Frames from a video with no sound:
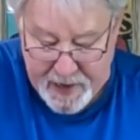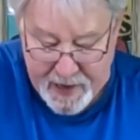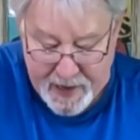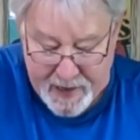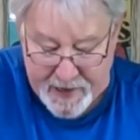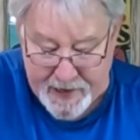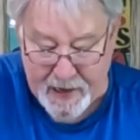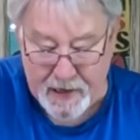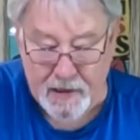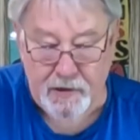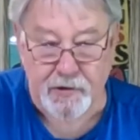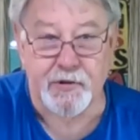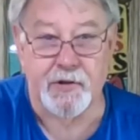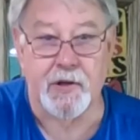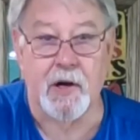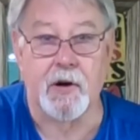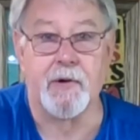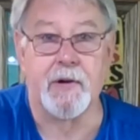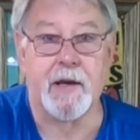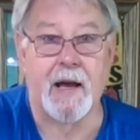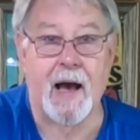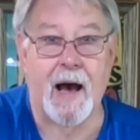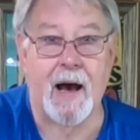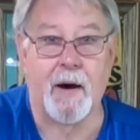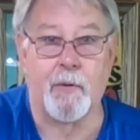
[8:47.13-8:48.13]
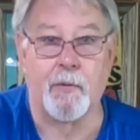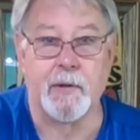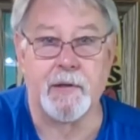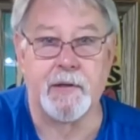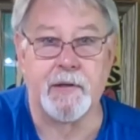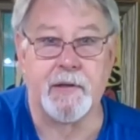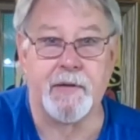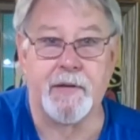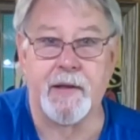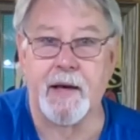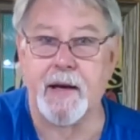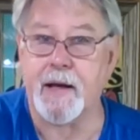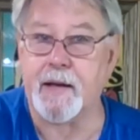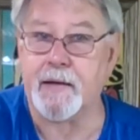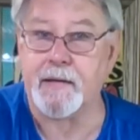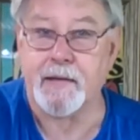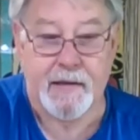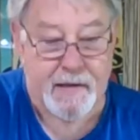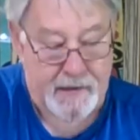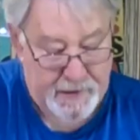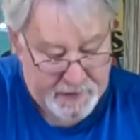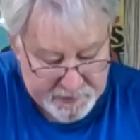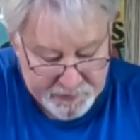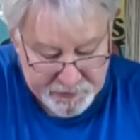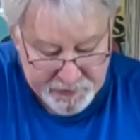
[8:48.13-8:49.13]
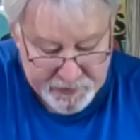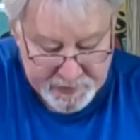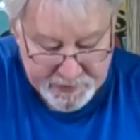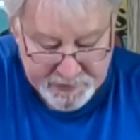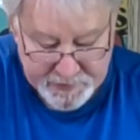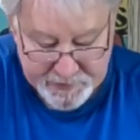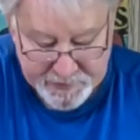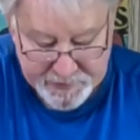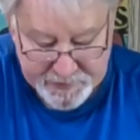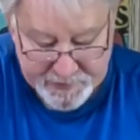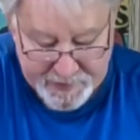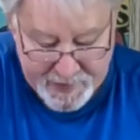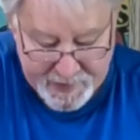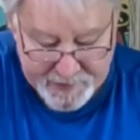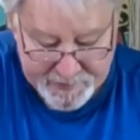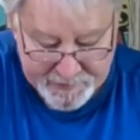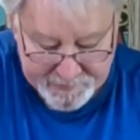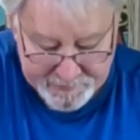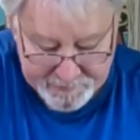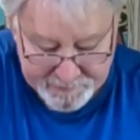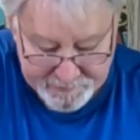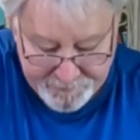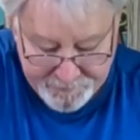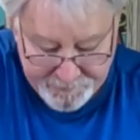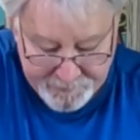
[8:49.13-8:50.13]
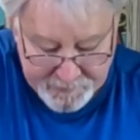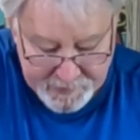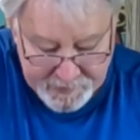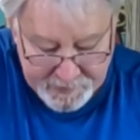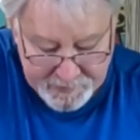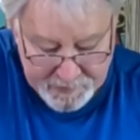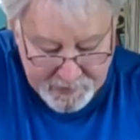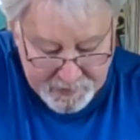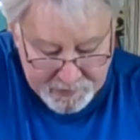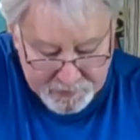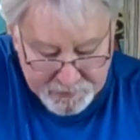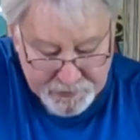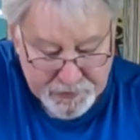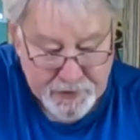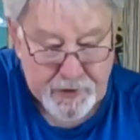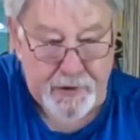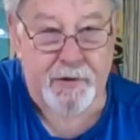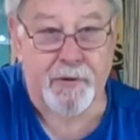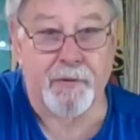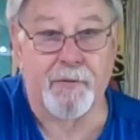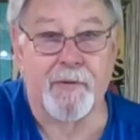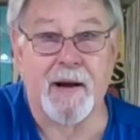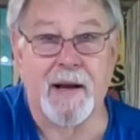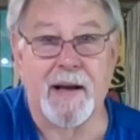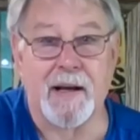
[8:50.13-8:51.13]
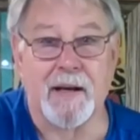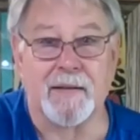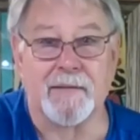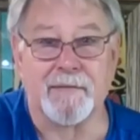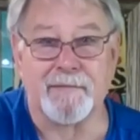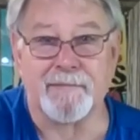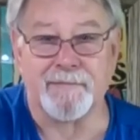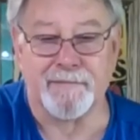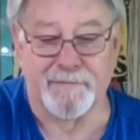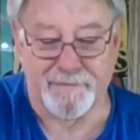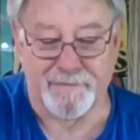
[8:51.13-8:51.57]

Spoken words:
And I'll show you how we do that in just a second. Y'all stick around.